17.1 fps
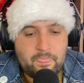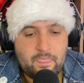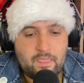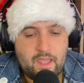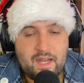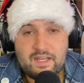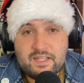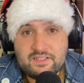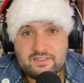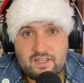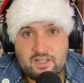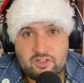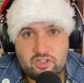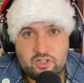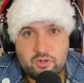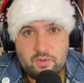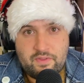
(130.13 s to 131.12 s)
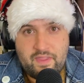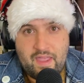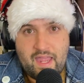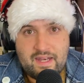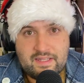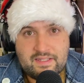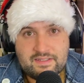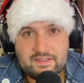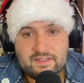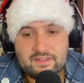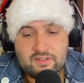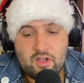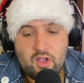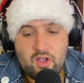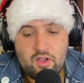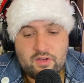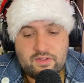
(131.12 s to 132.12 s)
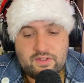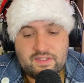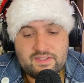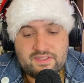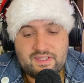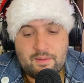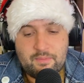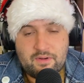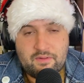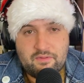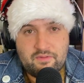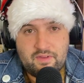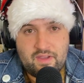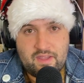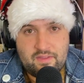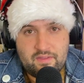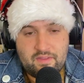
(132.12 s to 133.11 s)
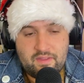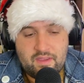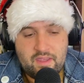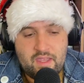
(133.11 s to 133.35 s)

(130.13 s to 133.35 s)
And essentially what that is on December 5th,